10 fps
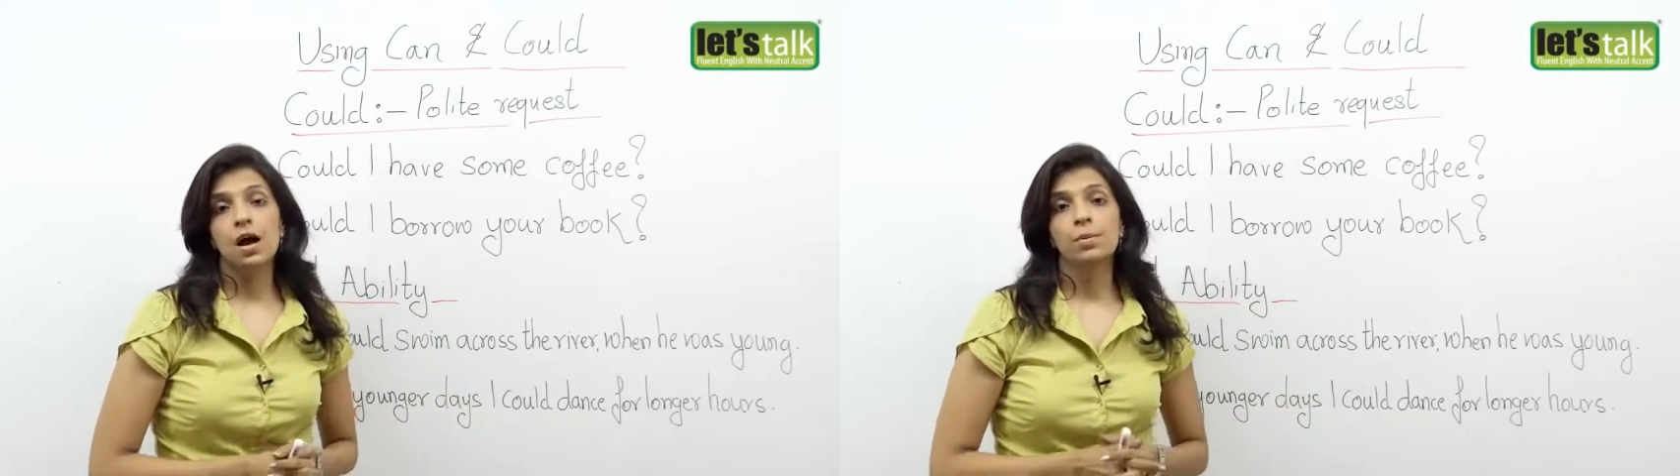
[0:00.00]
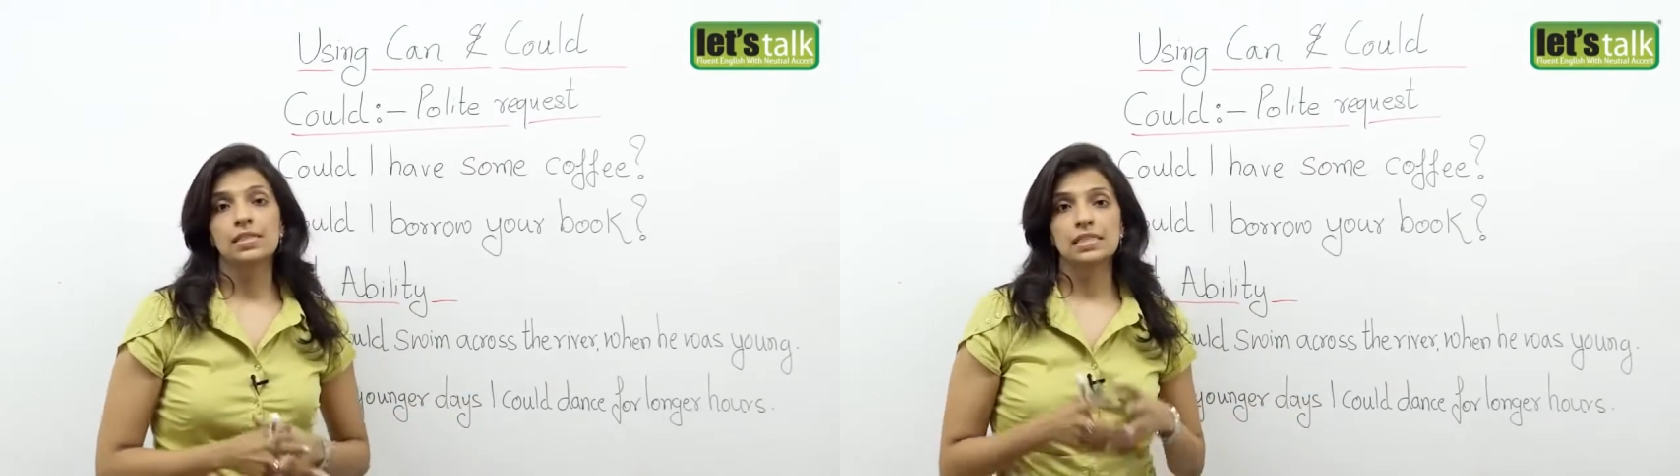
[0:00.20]

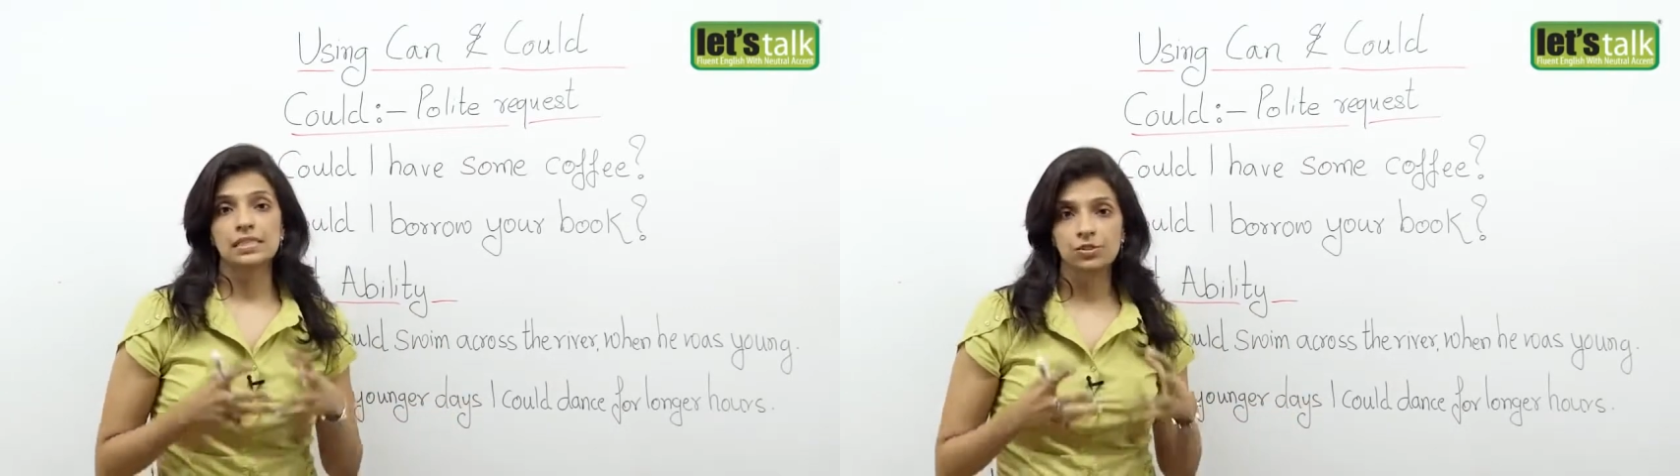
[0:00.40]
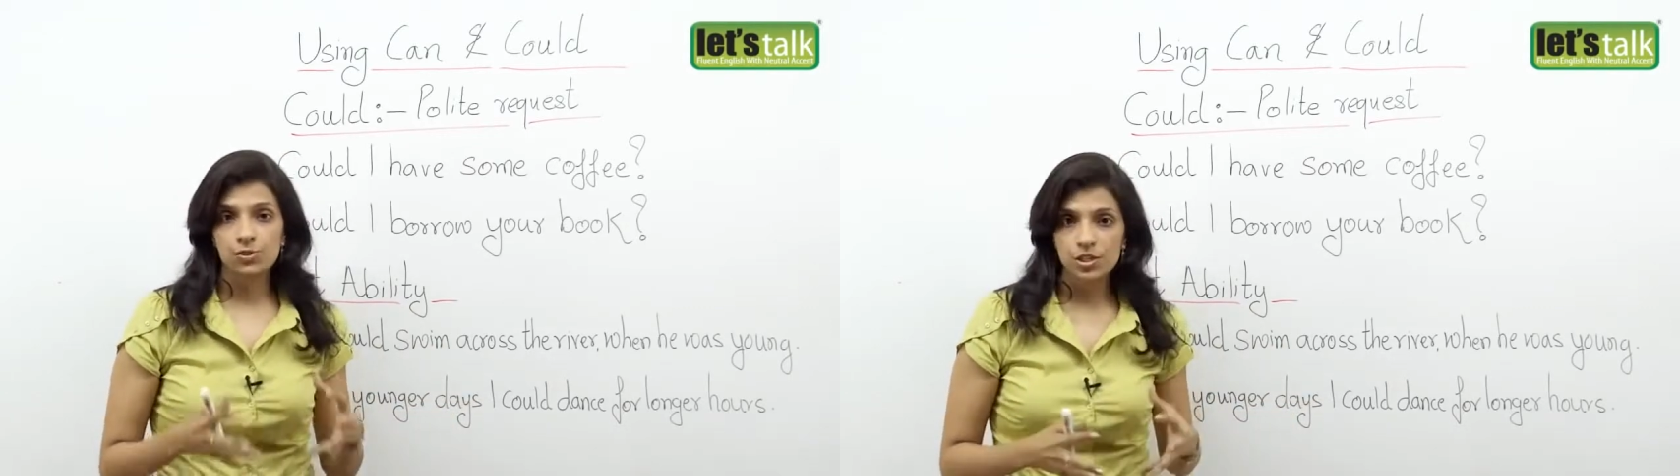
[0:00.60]
but the
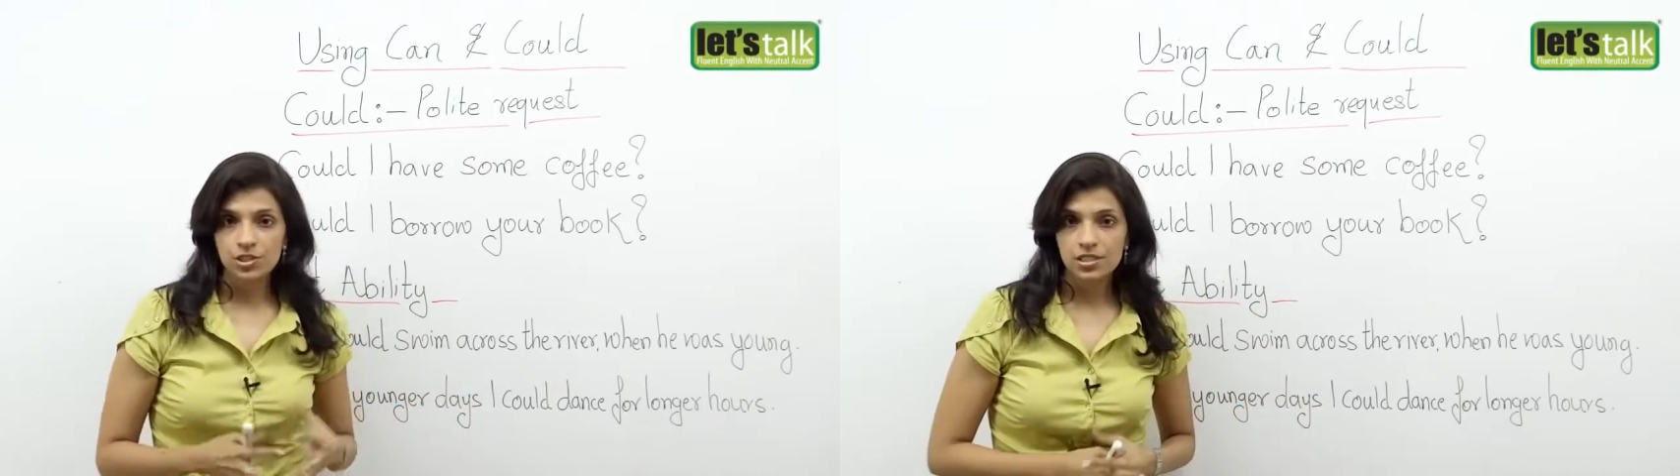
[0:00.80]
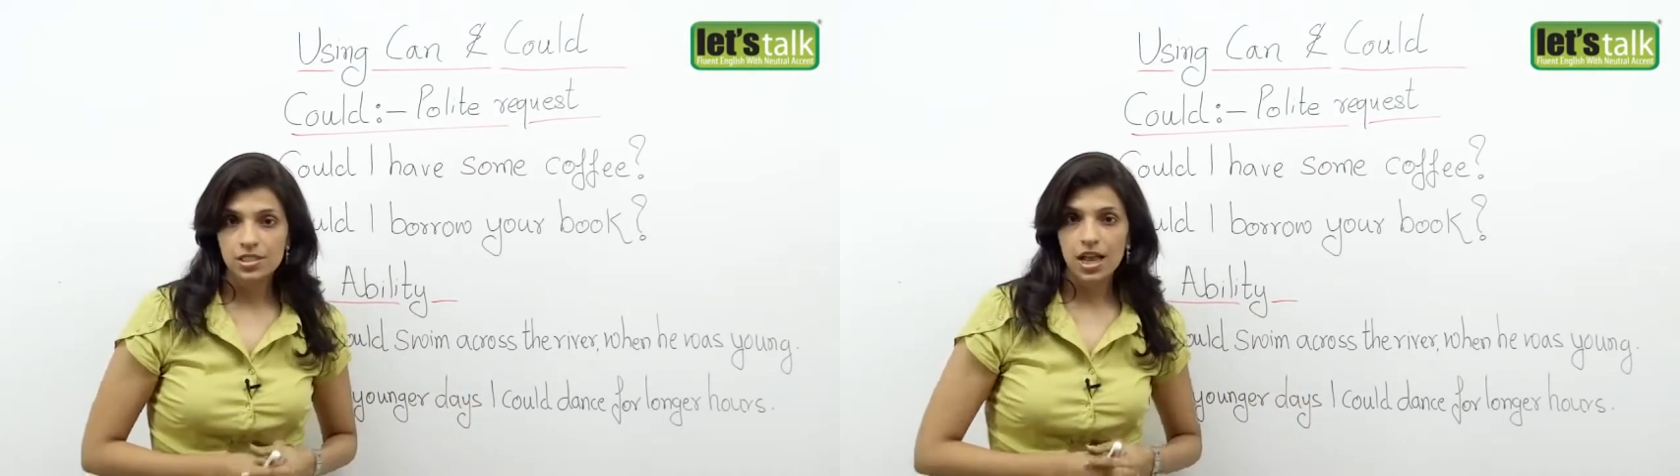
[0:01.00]

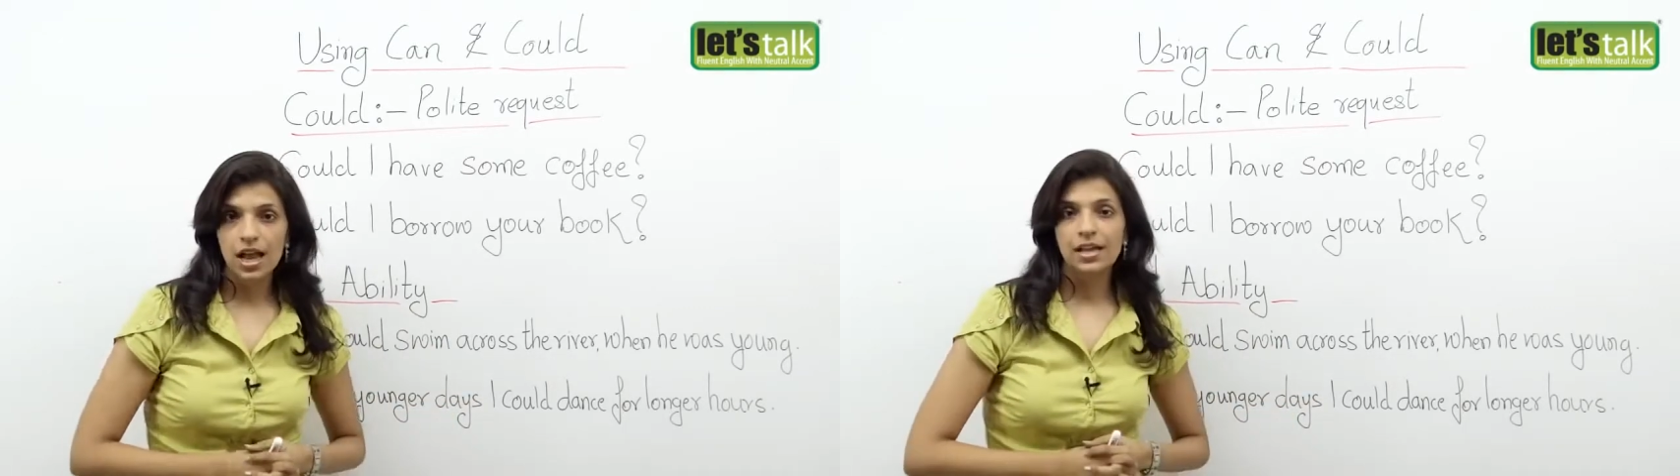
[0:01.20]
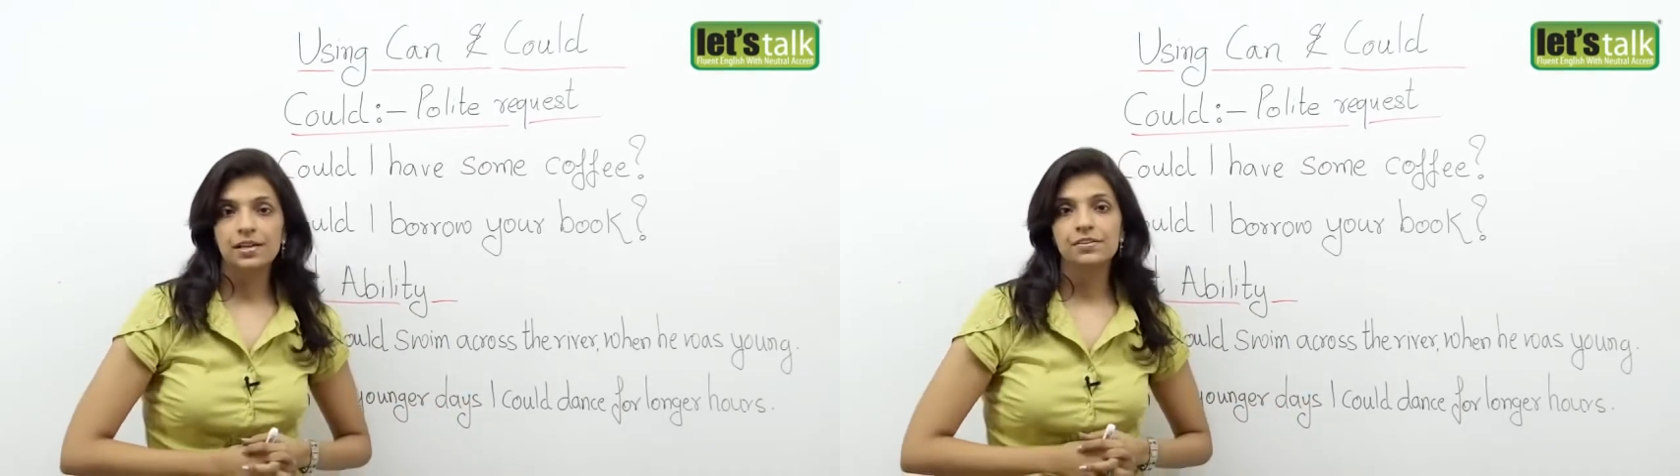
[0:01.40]
situation
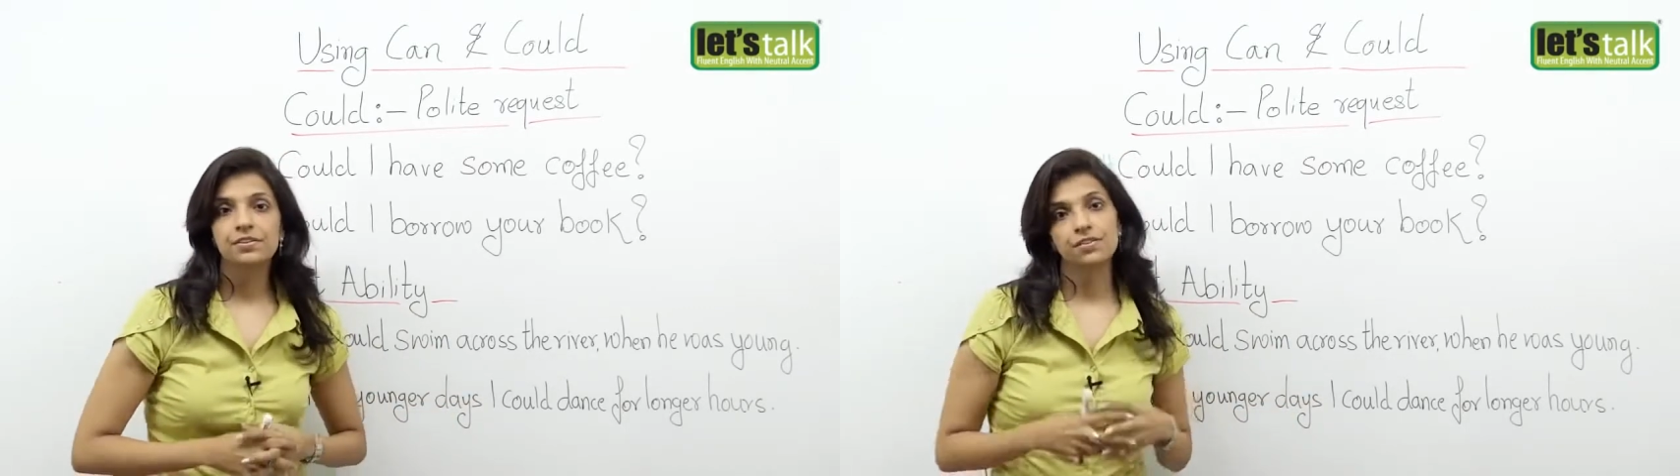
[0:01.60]
and